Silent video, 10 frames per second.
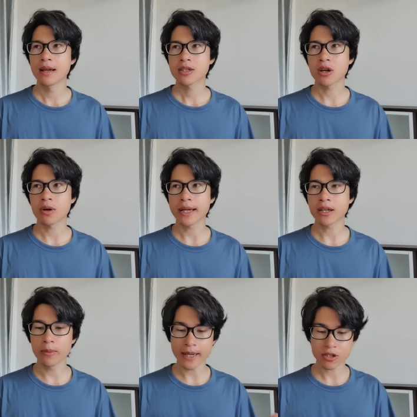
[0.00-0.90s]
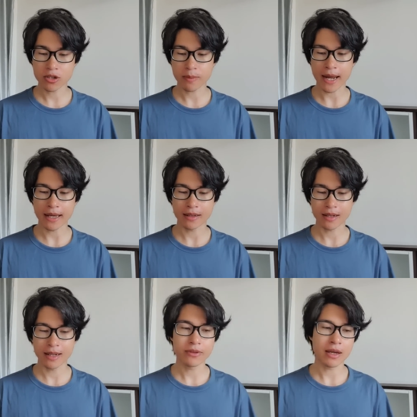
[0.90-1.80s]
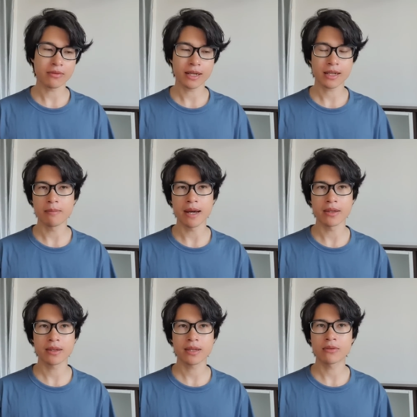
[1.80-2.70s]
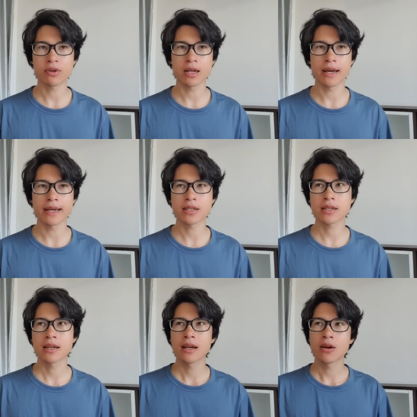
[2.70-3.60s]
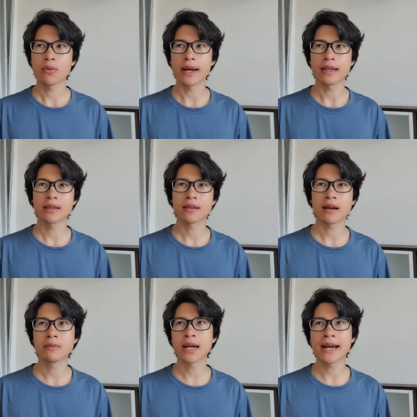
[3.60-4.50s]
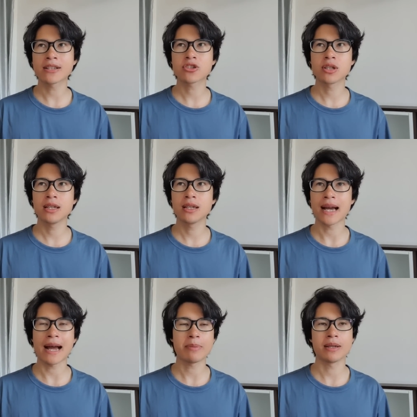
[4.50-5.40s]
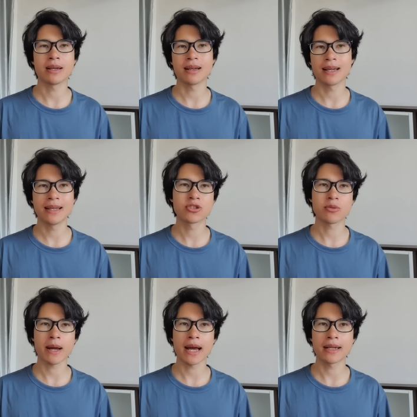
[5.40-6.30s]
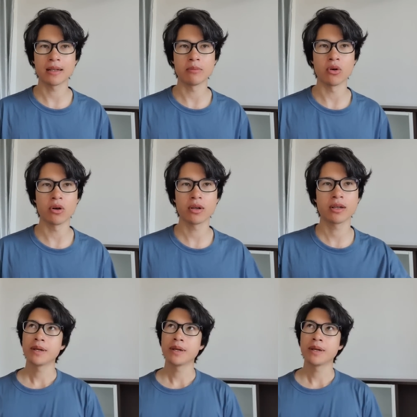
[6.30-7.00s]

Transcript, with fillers: So I go back to Japan, live there for like a month, and realize wait, I'm not actually happier in Japan anymore.